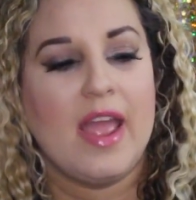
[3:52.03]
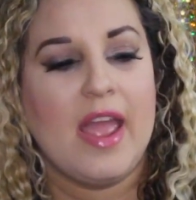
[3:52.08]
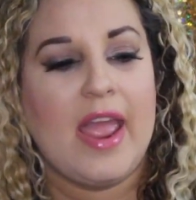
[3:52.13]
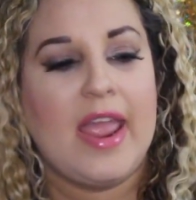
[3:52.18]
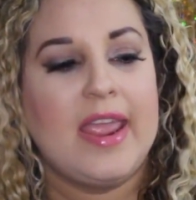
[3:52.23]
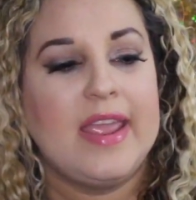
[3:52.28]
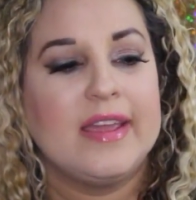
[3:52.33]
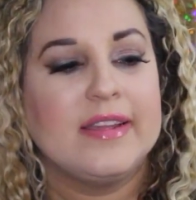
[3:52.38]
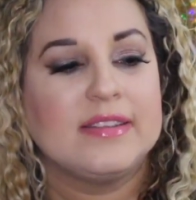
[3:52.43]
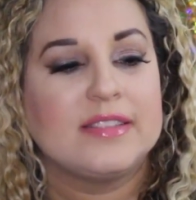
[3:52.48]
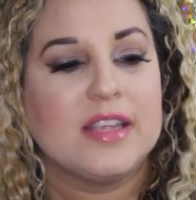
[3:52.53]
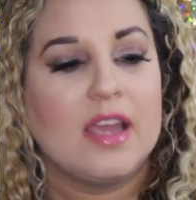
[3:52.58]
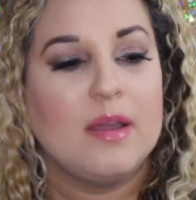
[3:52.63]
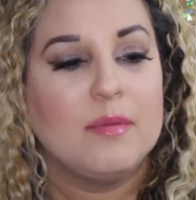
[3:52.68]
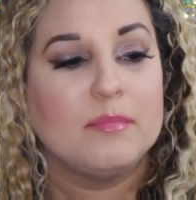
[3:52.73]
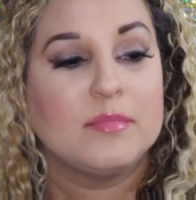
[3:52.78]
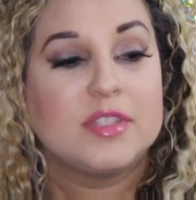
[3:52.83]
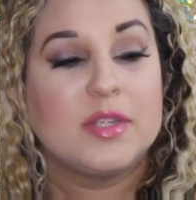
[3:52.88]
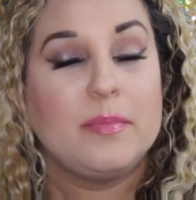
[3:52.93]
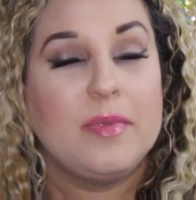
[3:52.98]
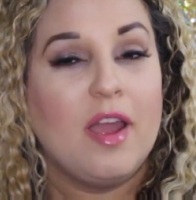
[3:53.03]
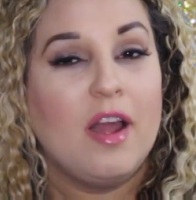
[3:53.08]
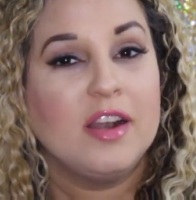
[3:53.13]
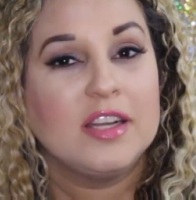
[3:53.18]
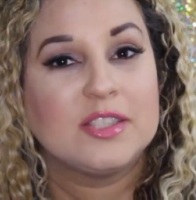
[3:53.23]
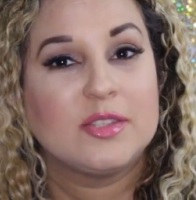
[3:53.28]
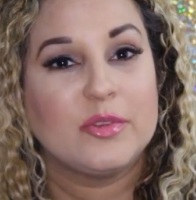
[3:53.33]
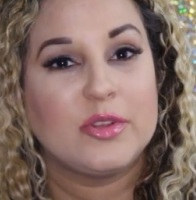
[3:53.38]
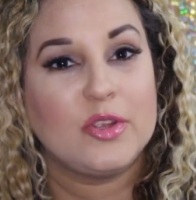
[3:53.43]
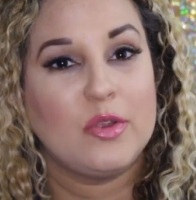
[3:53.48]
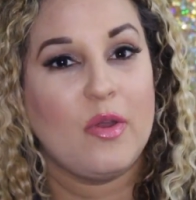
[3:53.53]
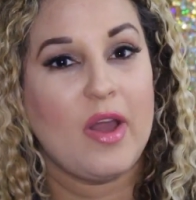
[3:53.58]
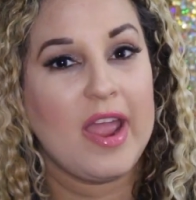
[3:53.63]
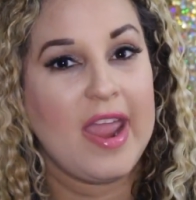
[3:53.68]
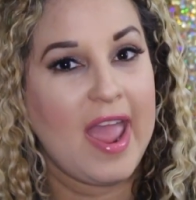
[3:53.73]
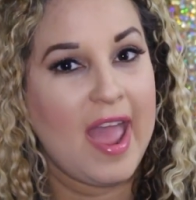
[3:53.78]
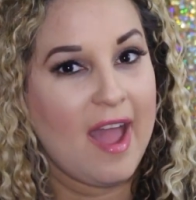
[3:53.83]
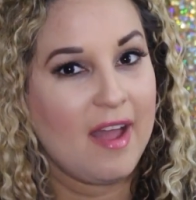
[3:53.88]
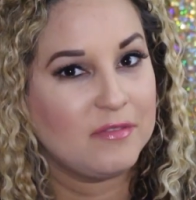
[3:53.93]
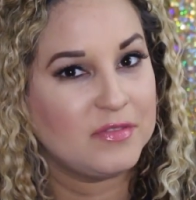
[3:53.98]
And to be honest with you, I
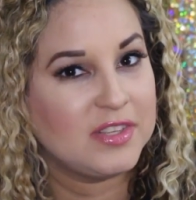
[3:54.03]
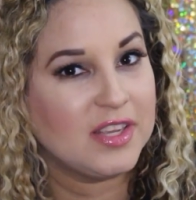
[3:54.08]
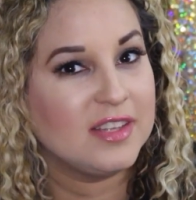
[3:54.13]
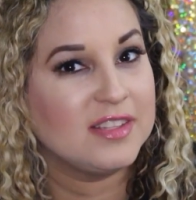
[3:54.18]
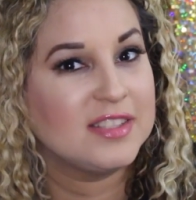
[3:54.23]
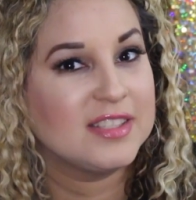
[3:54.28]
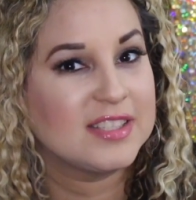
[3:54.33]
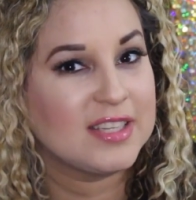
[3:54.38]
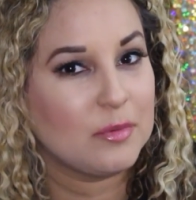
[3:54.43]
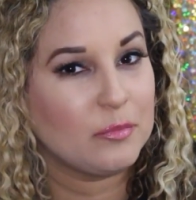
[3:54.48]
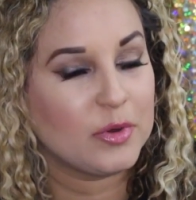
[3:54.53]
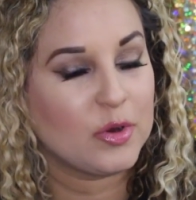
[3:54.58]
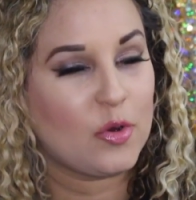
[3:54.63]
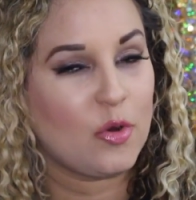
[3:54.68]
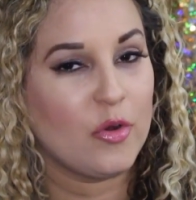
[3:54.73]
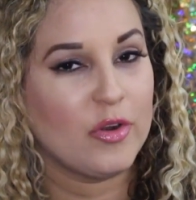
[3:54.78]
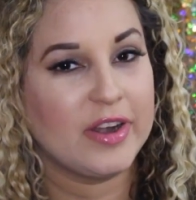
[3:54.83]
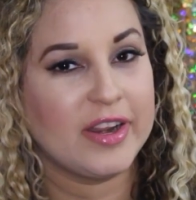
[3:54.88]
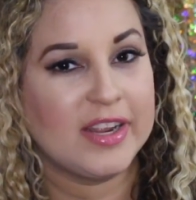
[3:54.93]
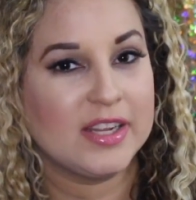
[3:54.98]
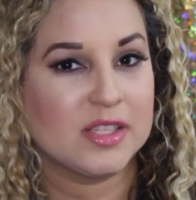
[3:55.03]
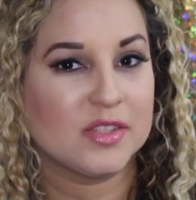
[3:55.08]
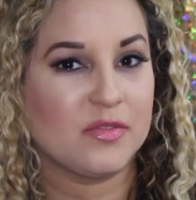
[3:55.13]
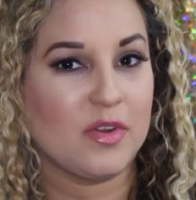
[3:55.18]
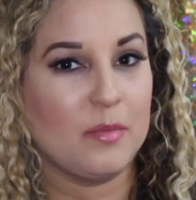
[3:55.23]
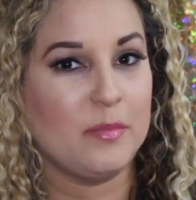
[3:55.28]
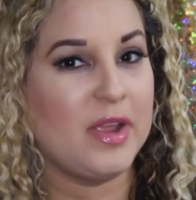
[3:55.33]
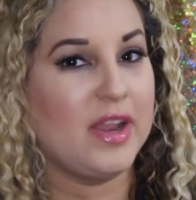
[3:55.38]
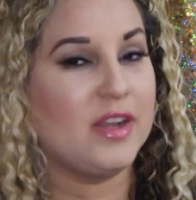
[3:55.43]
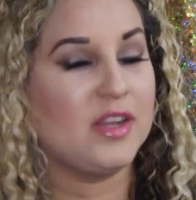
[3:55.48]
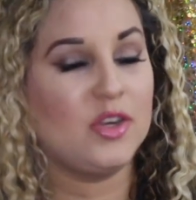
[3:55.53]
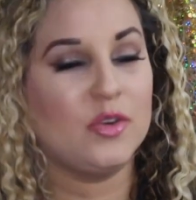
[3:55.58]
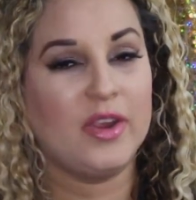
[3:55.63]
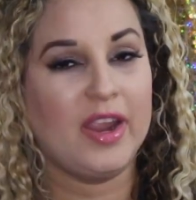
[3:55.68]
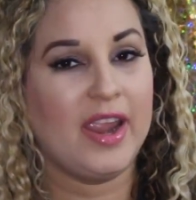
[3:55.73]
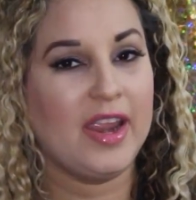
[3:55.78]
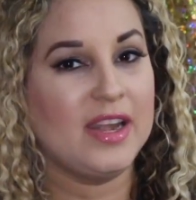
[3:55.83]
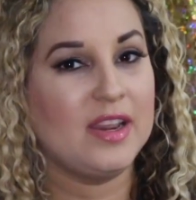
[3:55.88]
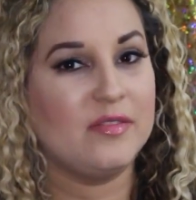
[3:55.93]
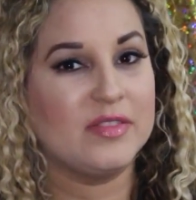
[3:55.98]
have done some recordings from it and you
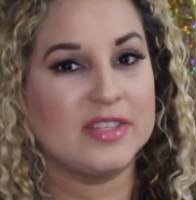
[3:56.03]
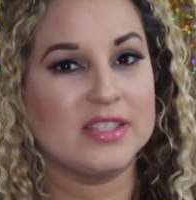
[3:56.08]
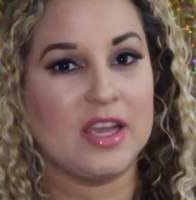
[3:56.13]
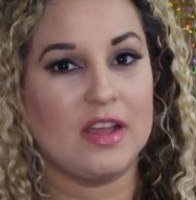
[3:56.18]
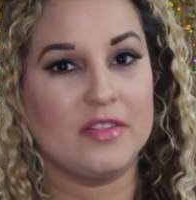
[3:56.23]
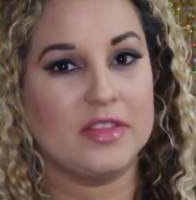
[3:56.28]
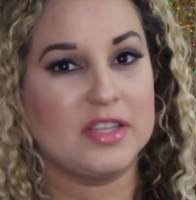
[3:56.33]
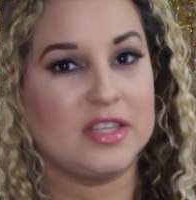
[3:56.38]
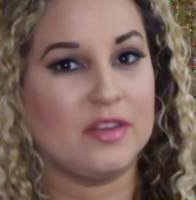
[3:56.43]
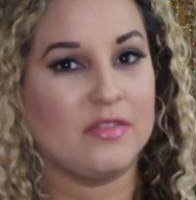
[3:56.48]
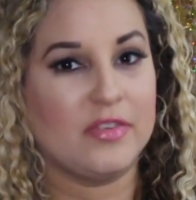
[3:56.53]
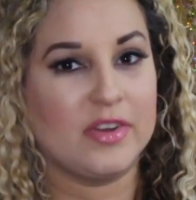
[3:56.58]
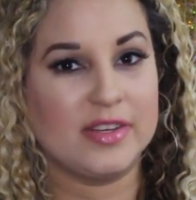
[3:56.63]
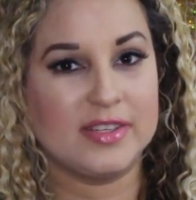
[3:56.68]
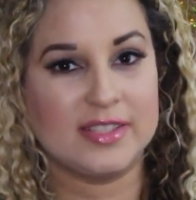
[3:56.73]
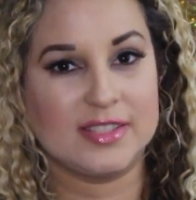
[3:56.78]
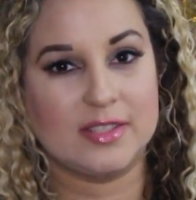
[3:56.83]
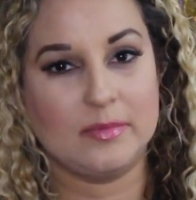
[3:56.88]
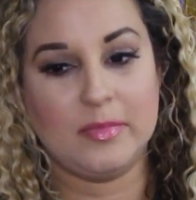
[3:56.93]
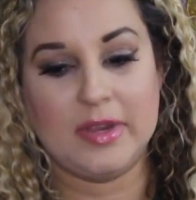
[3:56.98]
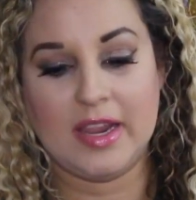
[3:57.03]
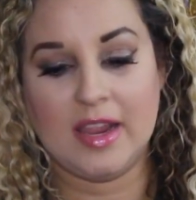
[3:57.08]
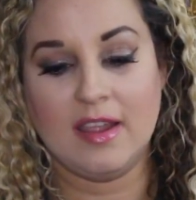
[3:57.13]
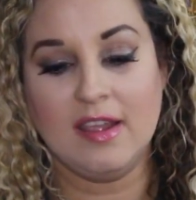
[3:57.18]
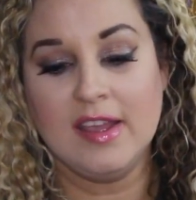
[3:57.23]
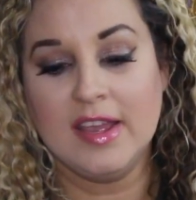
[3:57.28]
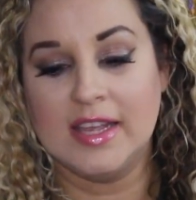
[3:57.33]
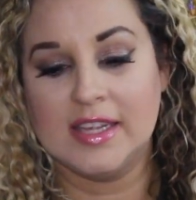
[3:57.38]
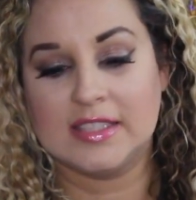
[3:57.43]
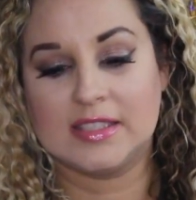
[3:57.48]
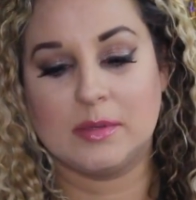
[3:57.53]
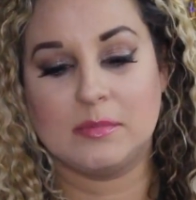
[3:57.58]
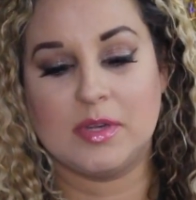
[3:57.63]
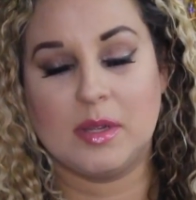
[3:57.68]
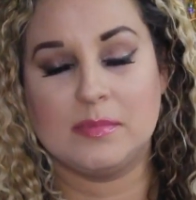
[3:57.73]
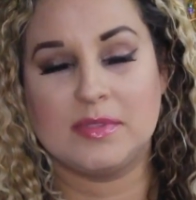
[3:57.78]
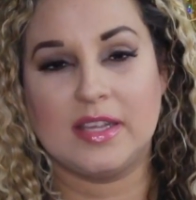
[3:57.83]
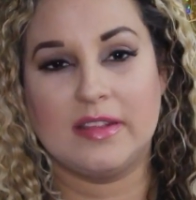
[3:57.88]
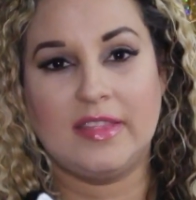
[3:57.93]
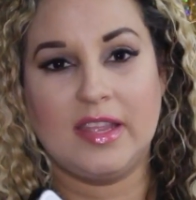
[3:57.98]
can't even tell the difference. To me,
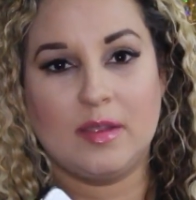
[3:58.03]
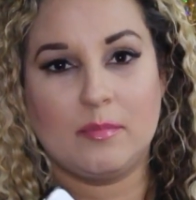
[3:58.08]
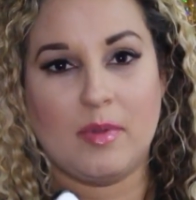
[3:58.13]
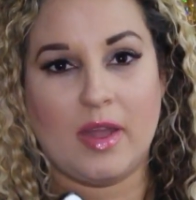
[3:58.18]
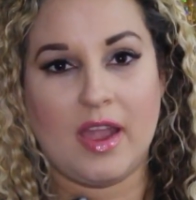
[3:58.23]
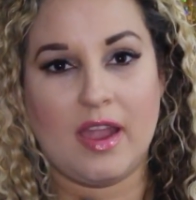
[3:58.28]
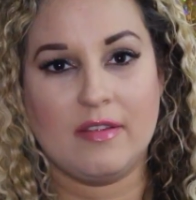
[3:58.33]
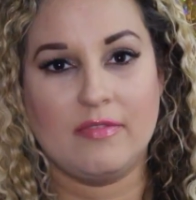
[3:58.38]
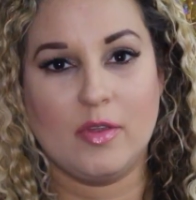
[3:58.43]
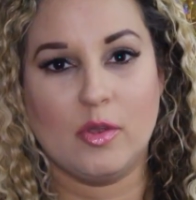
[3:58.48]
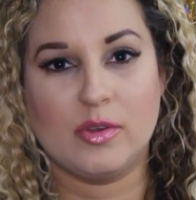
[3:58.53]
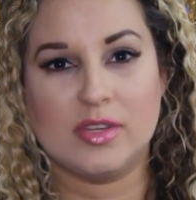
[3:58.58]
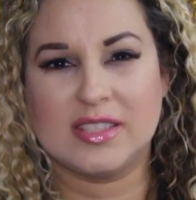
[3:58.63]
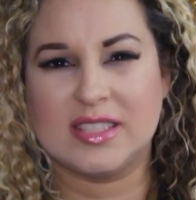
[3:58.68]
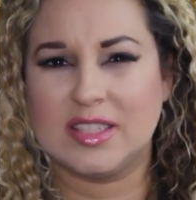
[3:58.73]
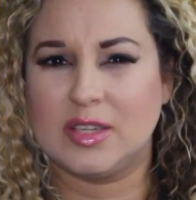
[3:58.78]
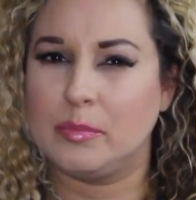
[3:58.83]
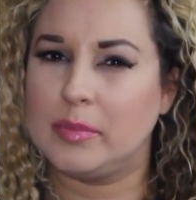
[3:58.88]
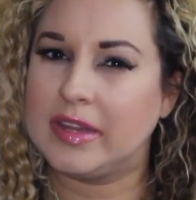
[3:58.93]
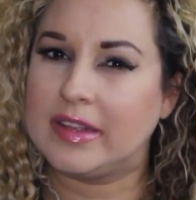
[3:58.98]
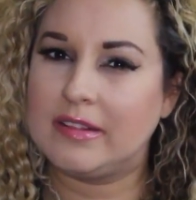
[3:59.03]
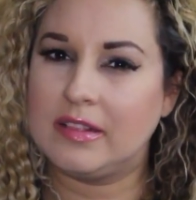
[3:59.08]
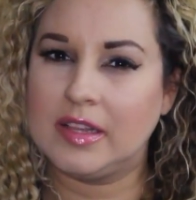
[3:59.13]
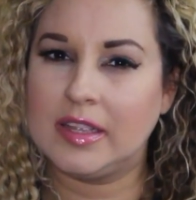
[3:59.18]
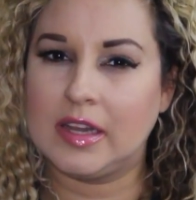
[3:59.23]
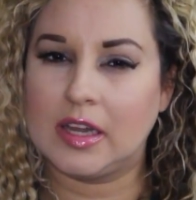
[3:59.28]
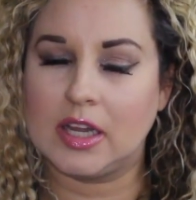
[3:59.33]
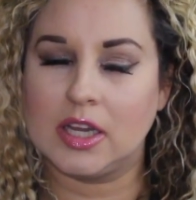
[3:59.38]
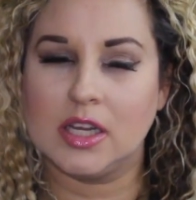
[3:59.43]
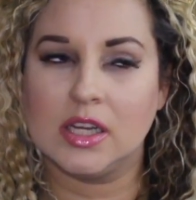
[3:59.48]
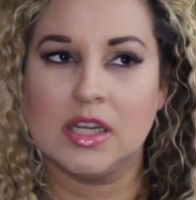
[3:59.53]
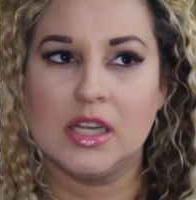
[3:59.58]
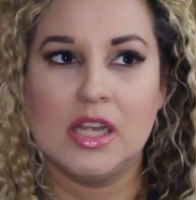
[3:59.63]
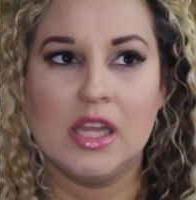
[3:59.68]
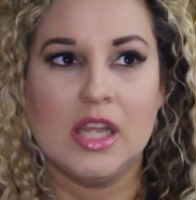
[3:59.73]
sometimes I think my iPhone is a little bit clearer.